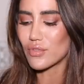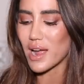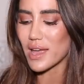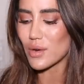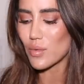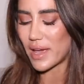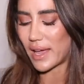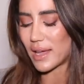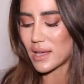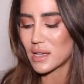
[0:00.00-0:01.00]
right
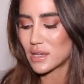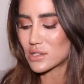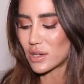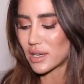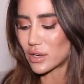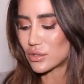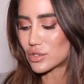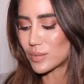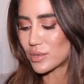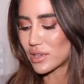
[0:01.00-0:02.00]
away so I can
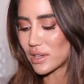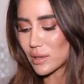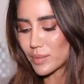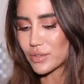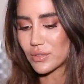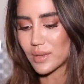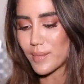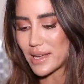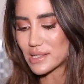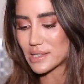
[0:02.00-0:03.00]
contribute a little bit to the
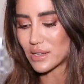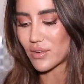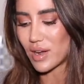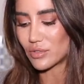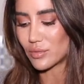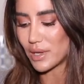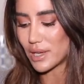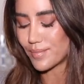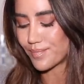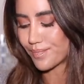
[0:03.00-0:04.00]
mess around me.